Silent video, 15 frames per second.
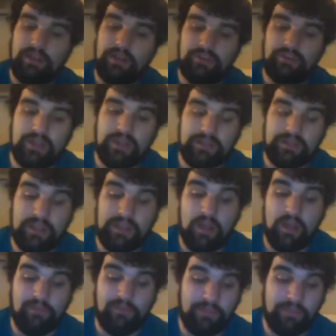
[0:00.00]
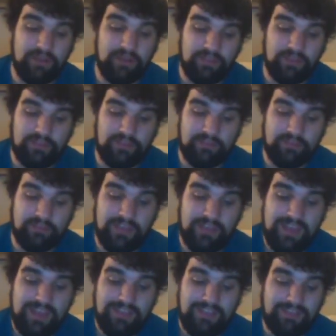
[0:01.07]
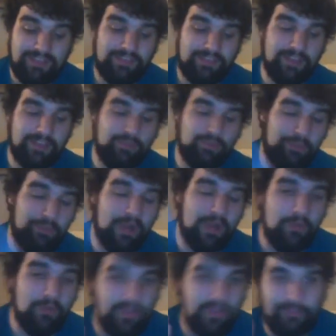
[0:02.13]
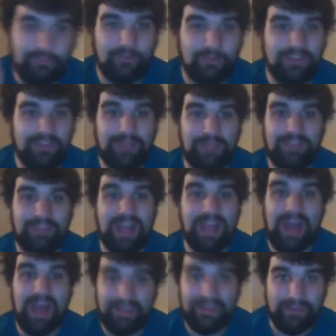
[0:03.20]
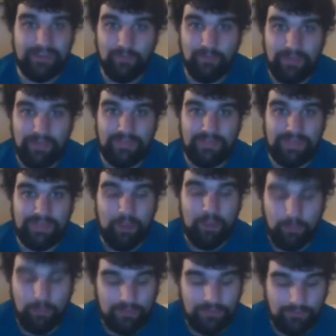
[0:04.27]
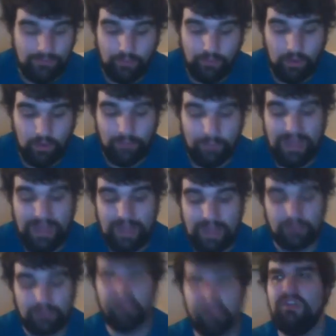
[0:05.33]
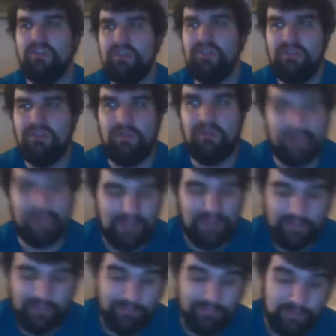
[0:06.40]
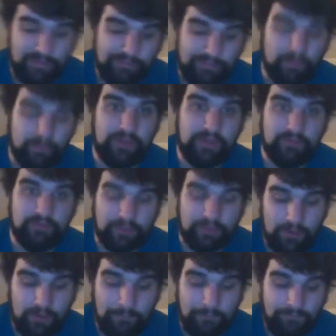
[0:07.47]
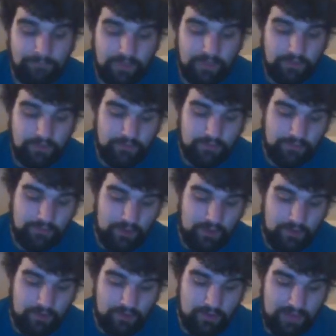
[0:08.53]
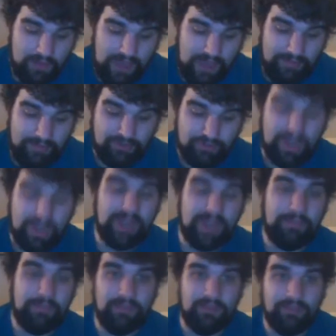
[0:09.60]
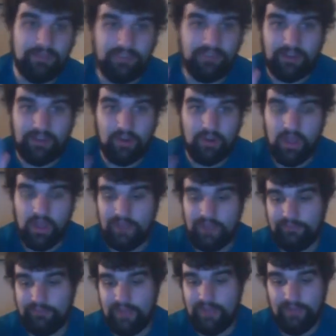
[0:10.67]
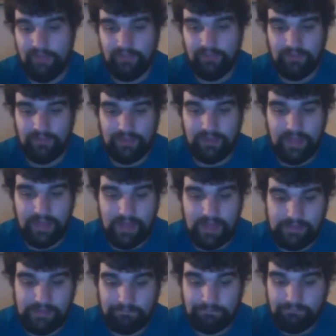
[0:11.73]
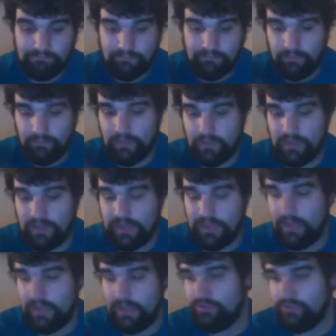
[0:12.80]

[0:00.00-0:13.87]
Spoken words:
I tried to take off. Apparently this was probably one of the first games they got in when they opened the store back, oh my god, 3-4 years ago. So I've been trying to peel the sticker off ever since I got it, on occasion